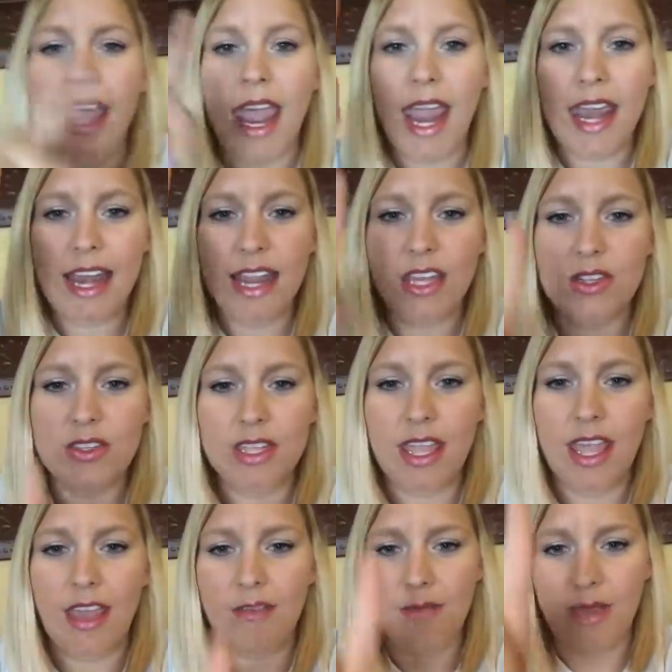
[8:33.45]
And I usually
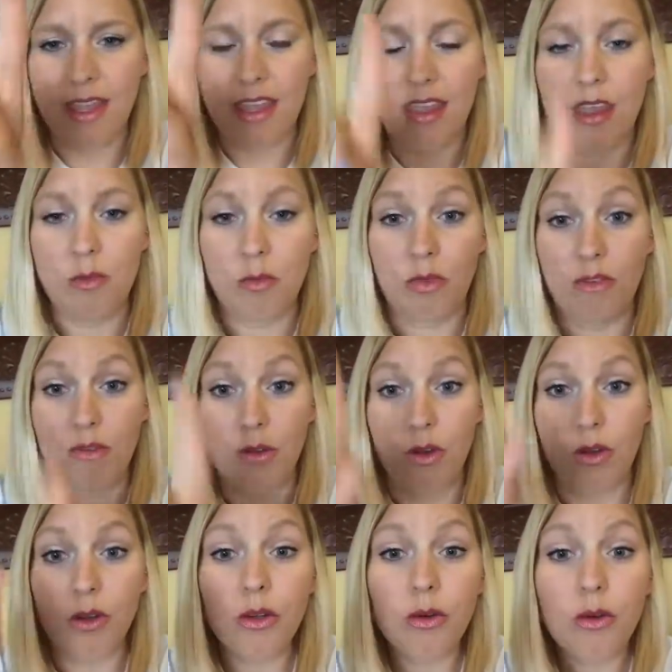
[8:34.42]
have my camera
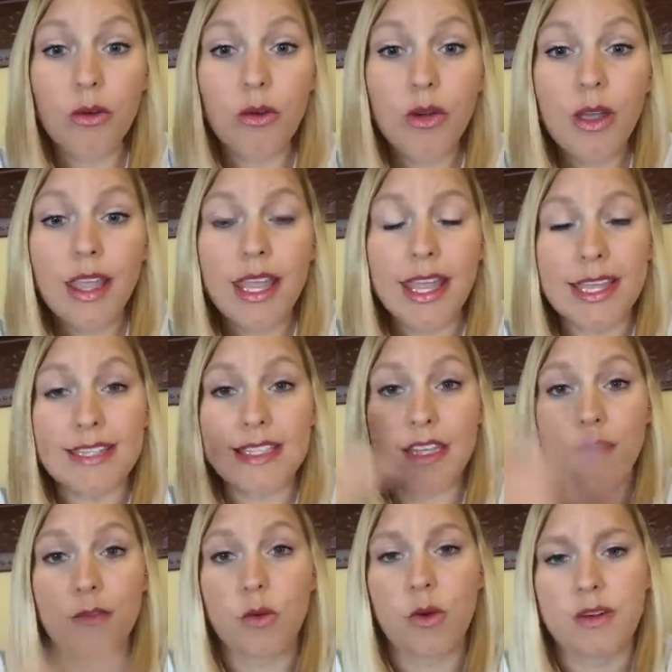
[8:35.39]
vertical
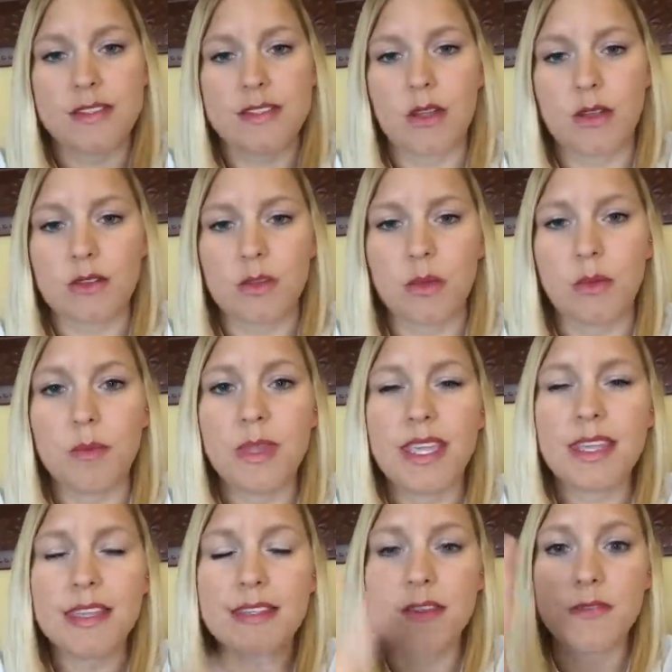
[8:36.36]
instead of horizontal,
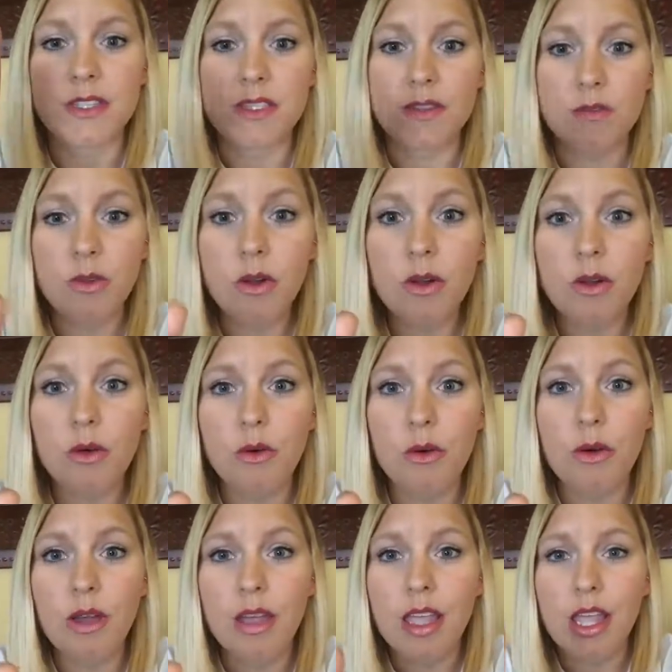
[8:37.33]
because if it's
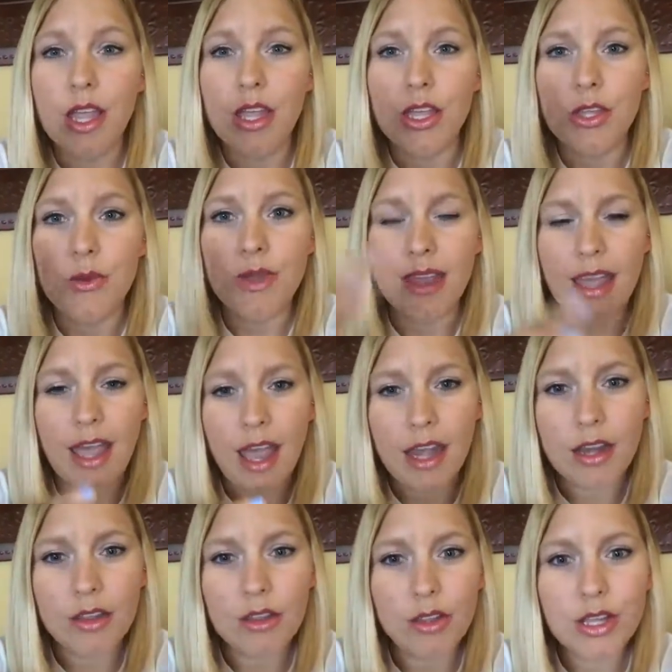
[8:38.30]
vertical, you can
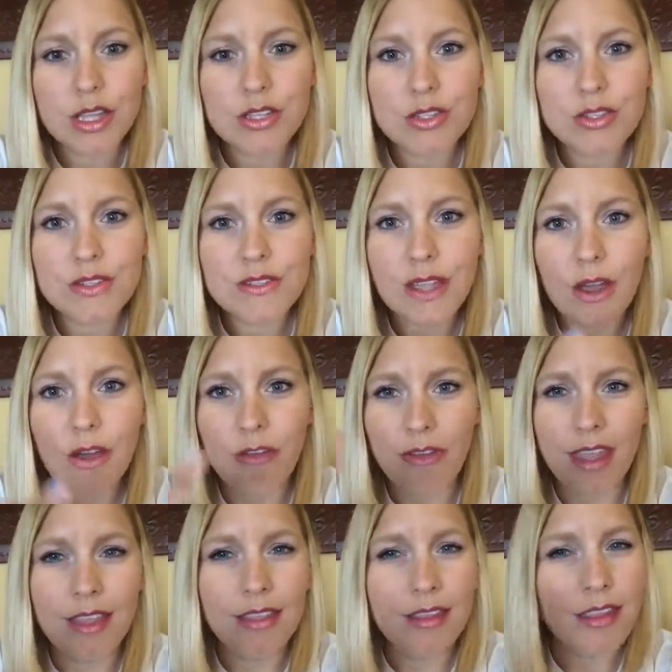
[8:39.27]
kind of look at yourself
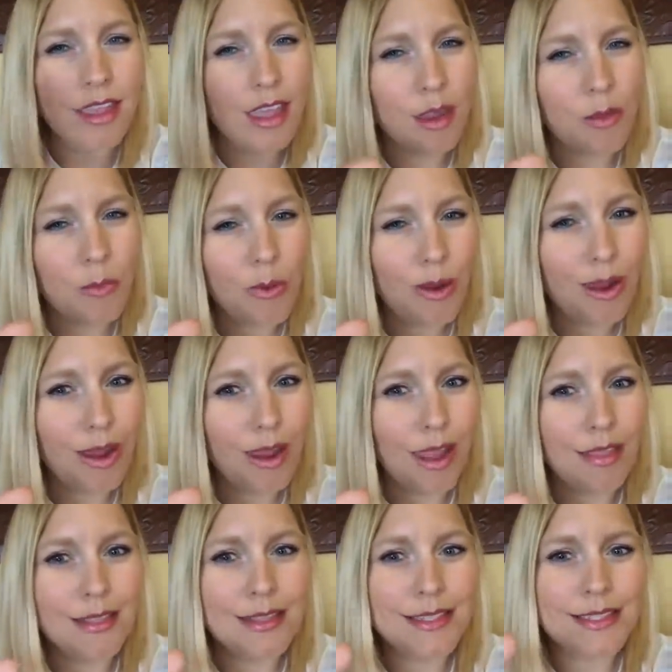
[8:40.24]
and the camera
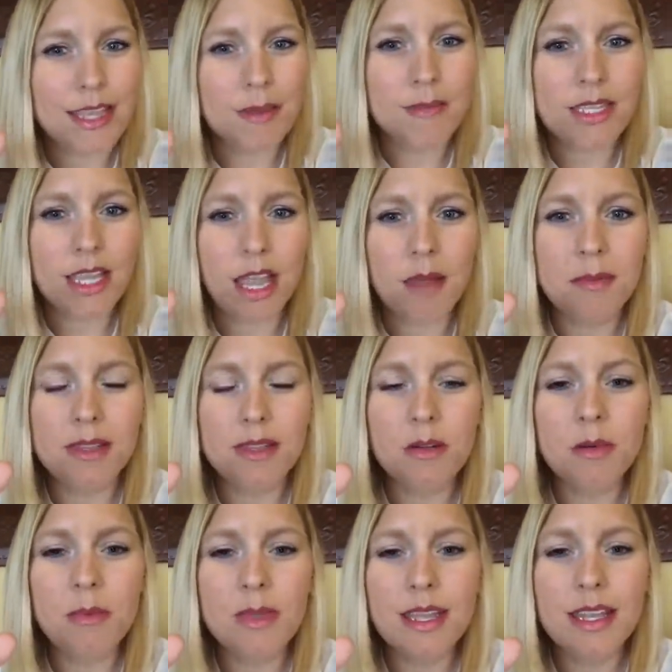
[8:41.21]
at the same time a
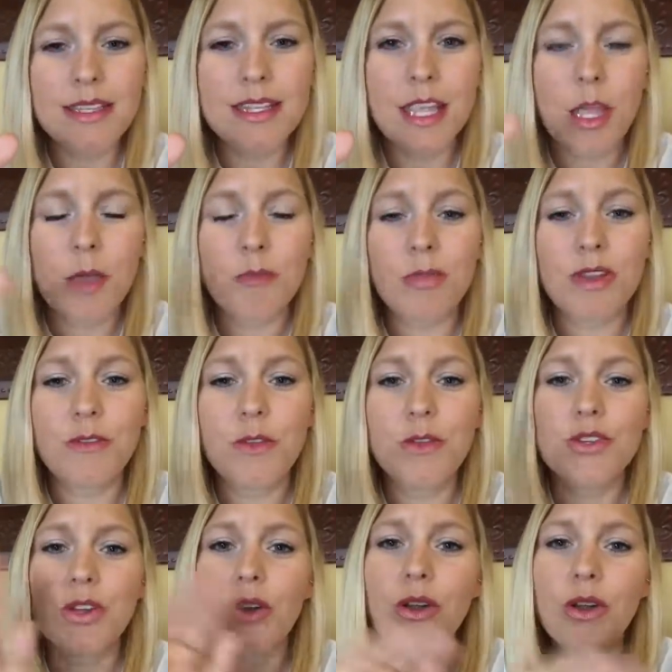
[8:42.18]
little bit. But if you
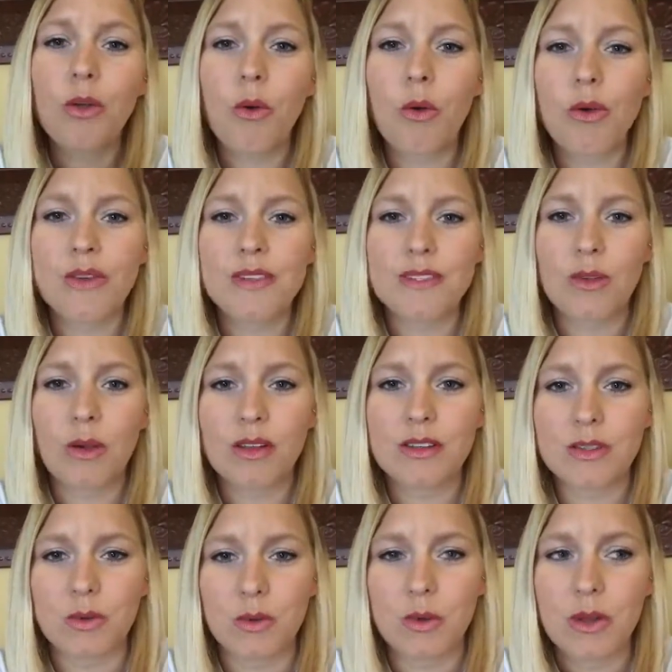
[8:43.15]
turn it
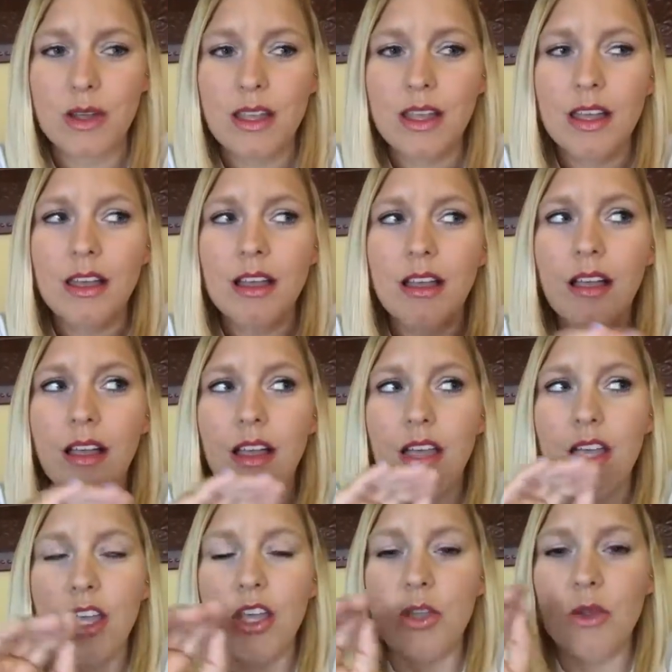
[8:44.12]
horizontal,
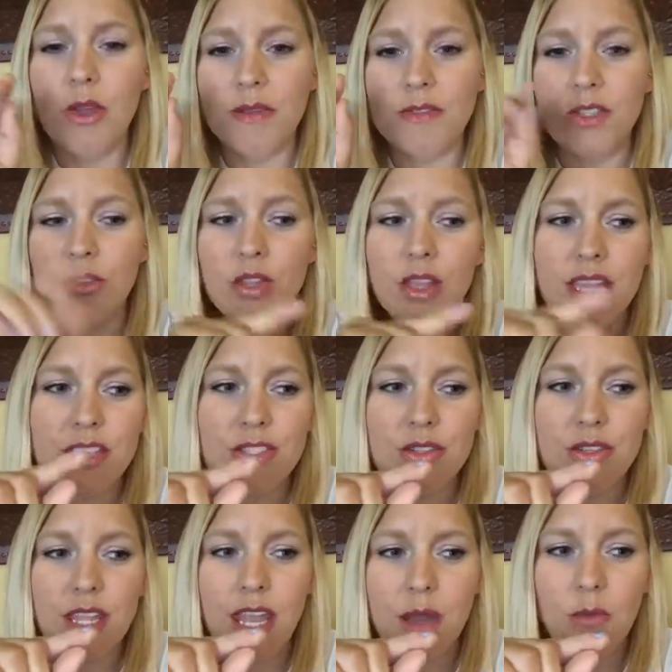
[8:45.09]
you have to look at
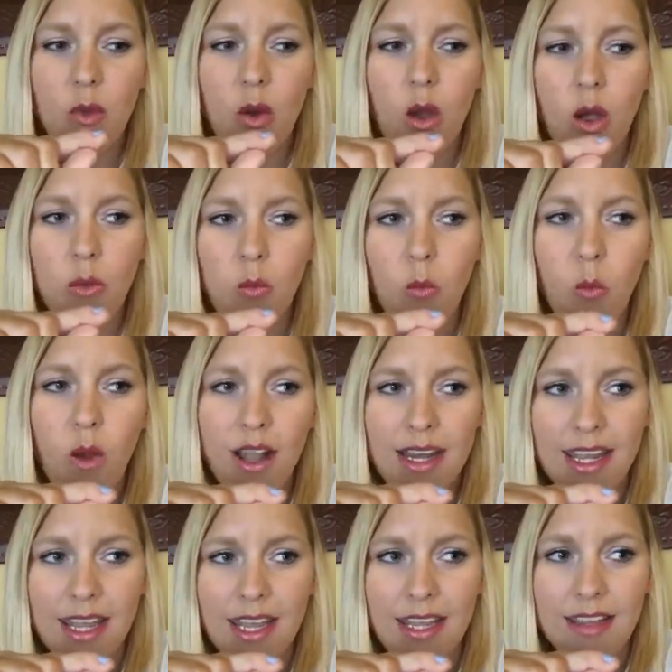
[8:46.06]
your camera on one
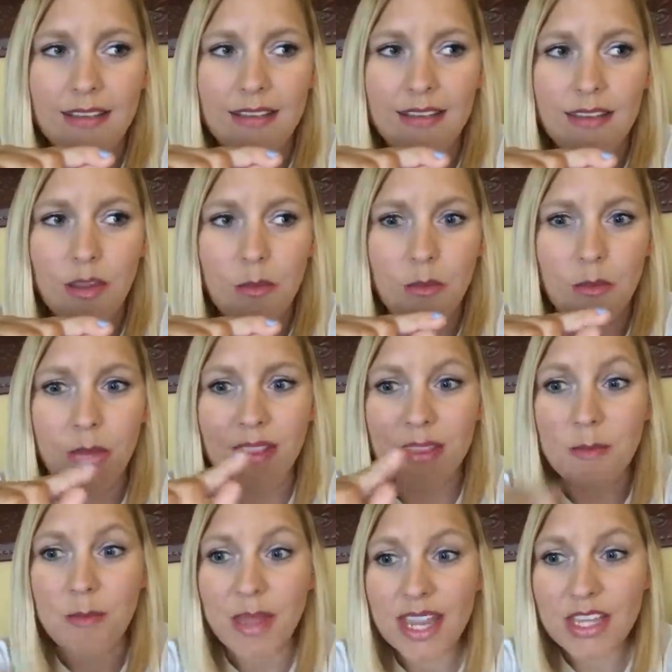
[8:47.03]
end, but
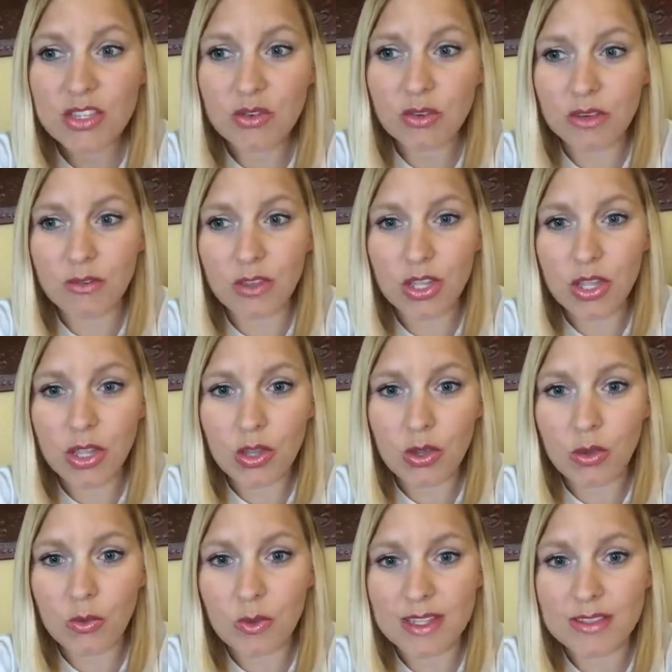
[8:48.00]
the picture of
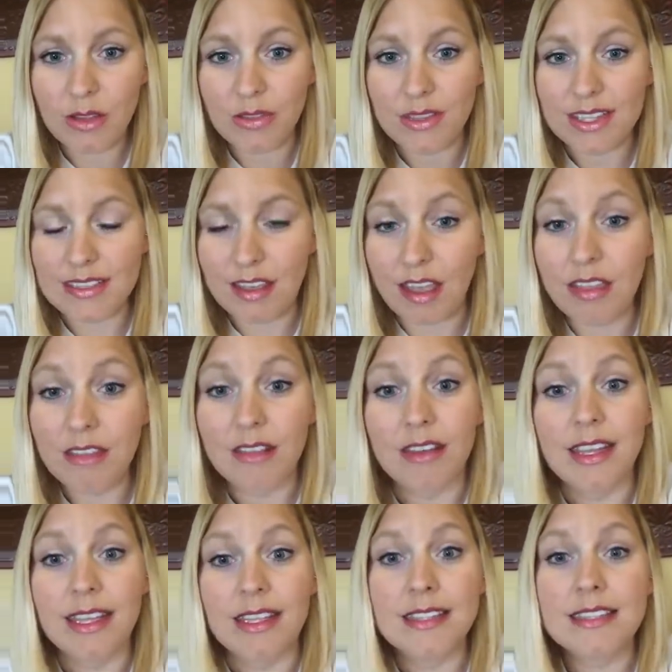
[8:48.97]
you is on this other
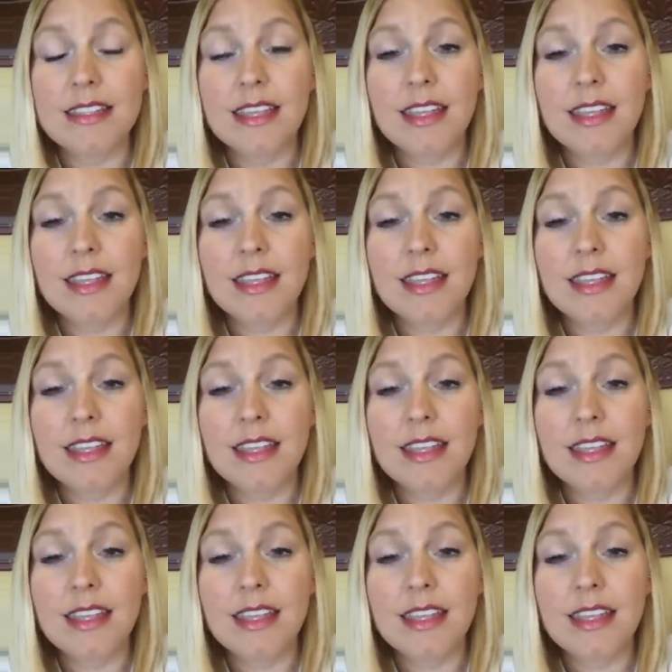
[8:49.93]
end.